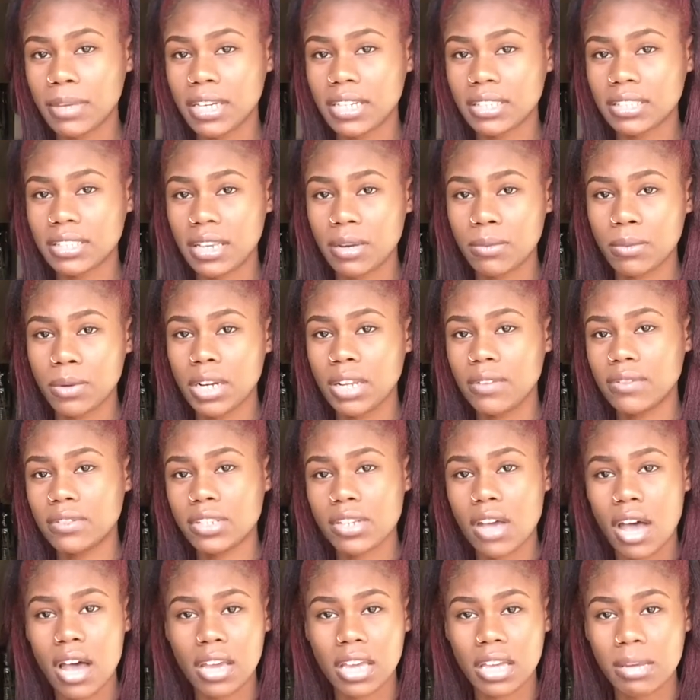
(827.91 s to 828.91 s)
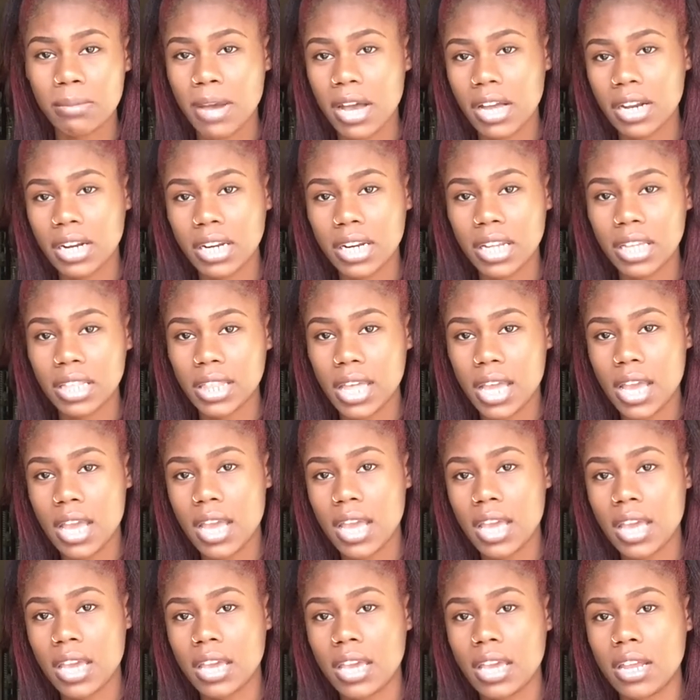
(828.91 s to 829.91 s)
because they weren't even talking about
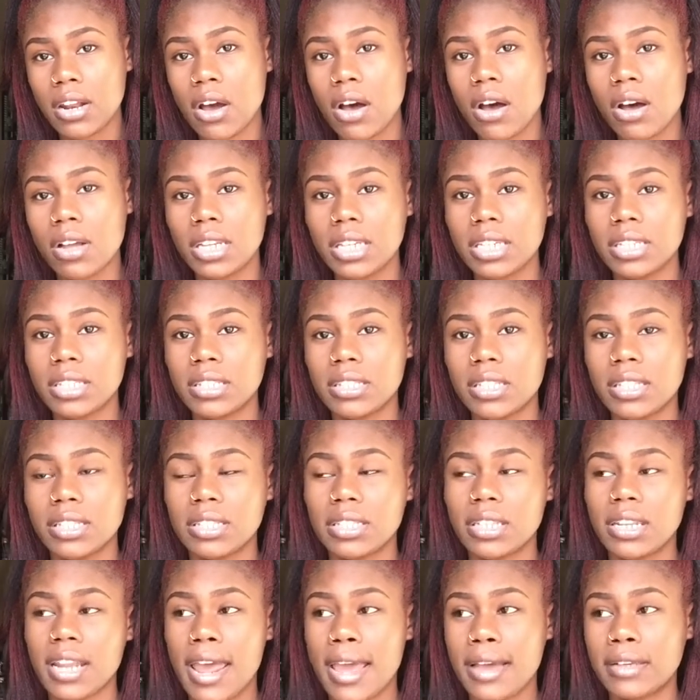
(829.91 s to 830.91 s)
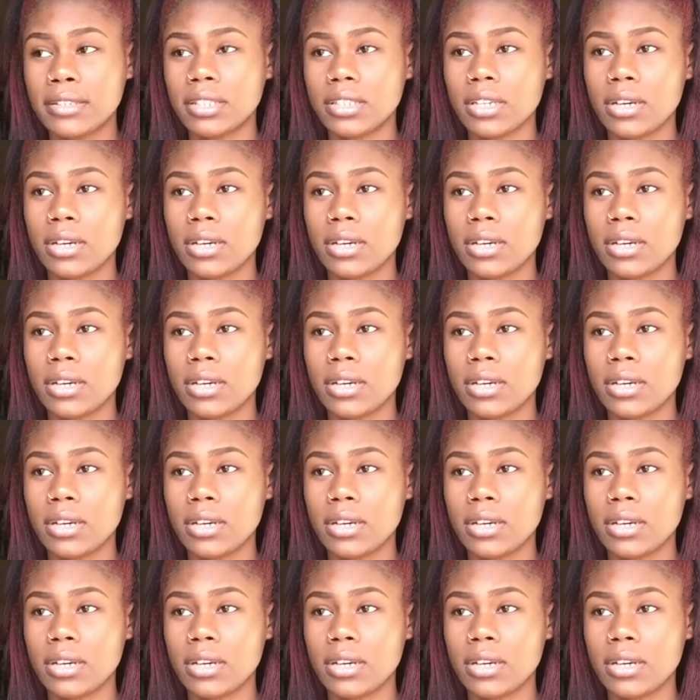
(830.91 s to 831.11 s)
anything and all this and that.